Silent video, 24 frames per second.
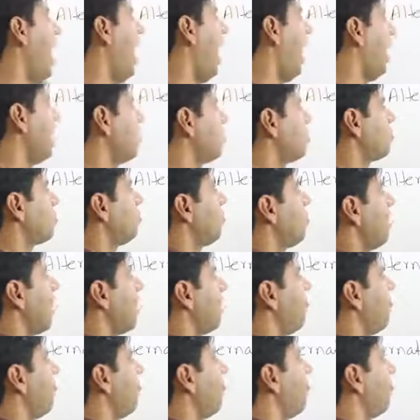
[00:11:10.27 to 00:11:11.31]
And so there
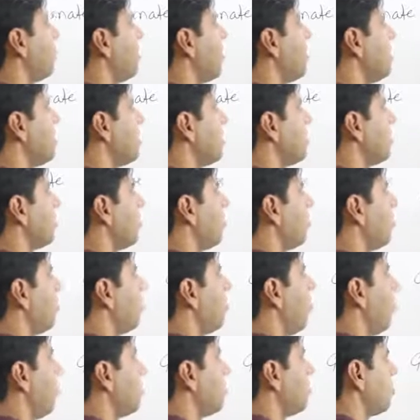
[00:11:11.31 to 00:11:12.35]
are 4 places for the
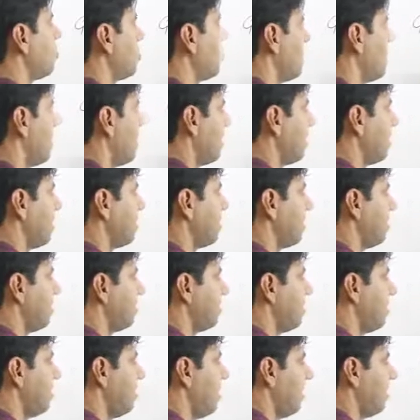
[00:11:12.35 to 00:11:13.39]
boys to sit among themselves,